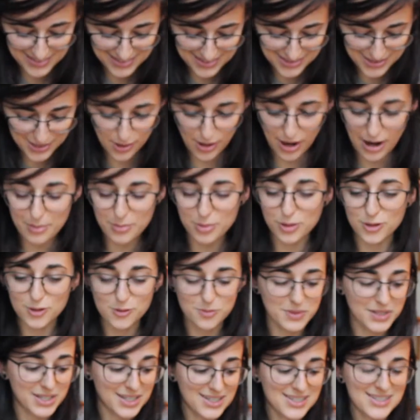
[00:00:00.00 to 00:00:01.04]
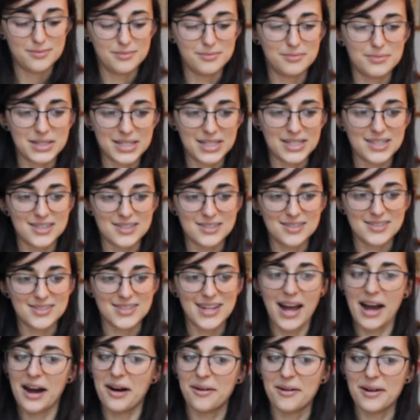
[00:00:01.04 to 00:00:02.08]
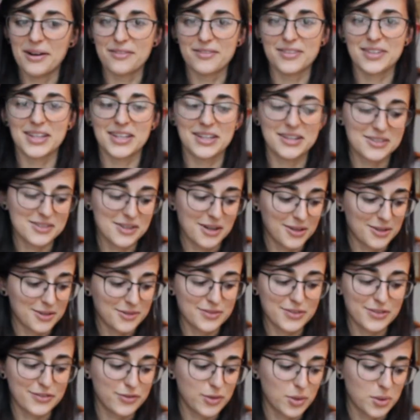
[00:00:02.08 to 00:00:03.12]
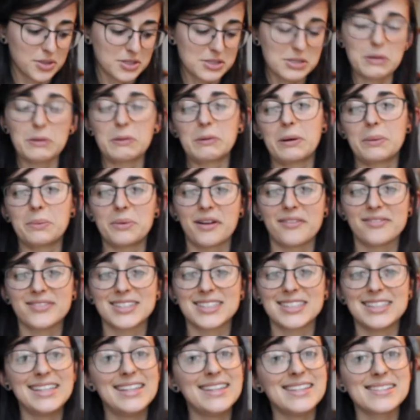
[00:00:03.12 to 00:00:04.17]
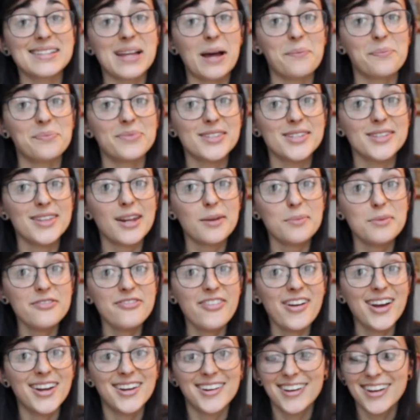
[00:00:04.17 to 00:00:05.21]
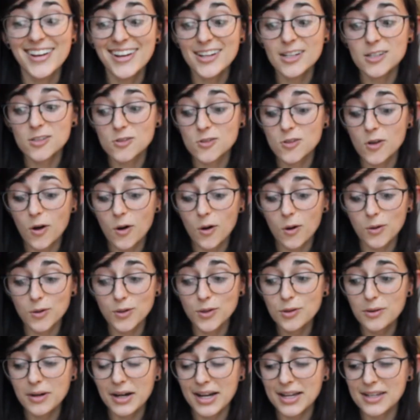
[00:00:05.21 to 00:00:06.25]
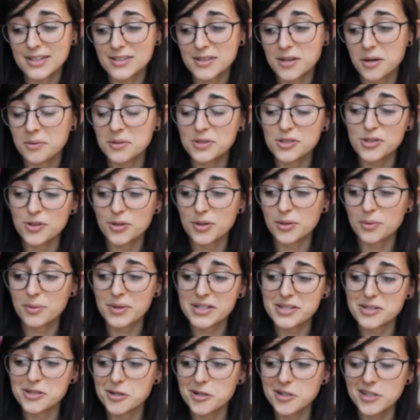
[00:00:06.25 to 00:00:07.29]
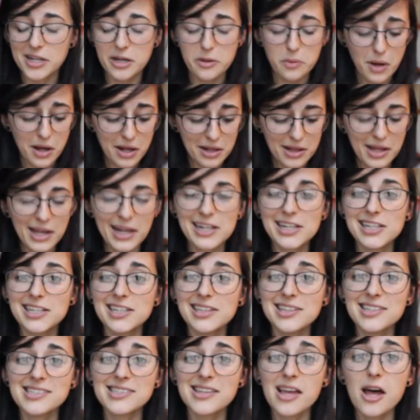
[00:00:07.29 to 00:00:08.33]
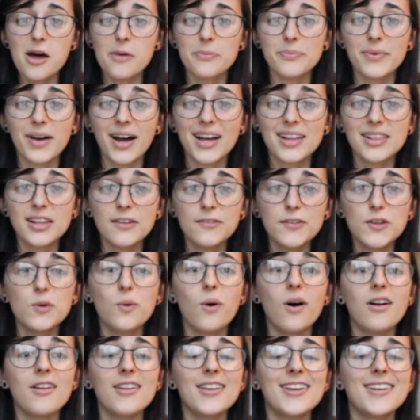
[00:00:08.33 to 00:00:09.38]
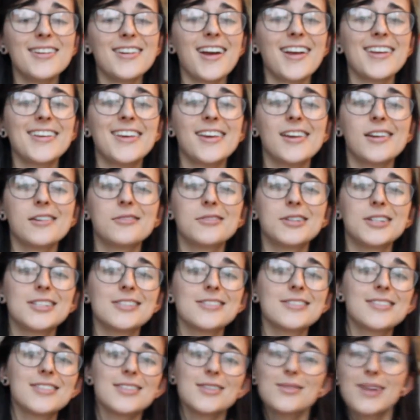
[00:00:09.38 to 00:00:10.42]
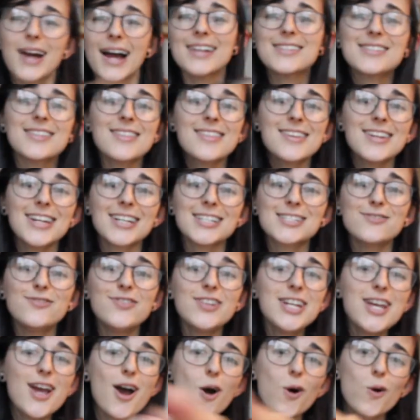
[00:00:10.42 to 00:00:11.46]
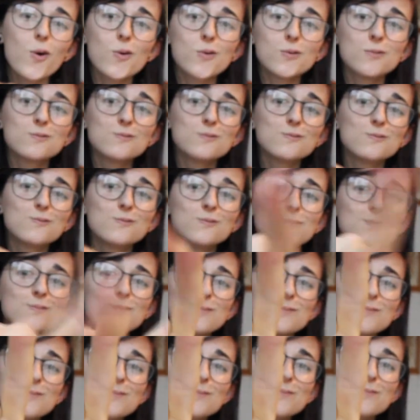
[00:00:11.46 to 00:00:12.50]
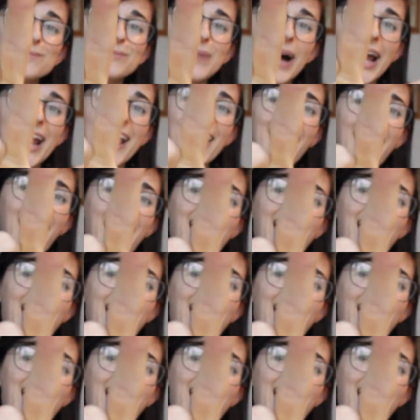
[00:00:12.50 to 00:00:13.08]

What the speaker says: scrambled because now everything is all over the floor, so I'm gonna have to clean this up. So that'll be fun. So you guys go enjoy the rest of your day while I clean this up. I love you all, and I can't wait to see you guys in the next video. Bye.